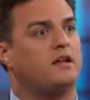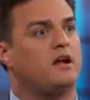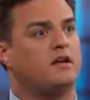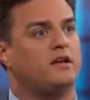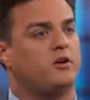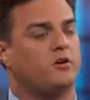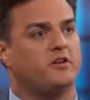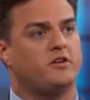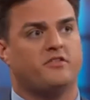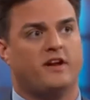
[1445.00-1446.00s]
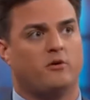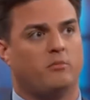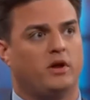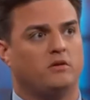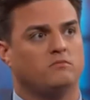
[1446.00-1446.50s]
not get her into
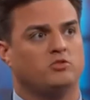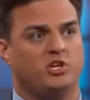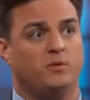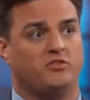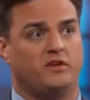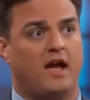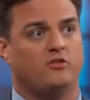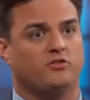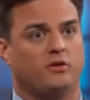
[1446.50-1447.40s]
therapy? She was in counseling.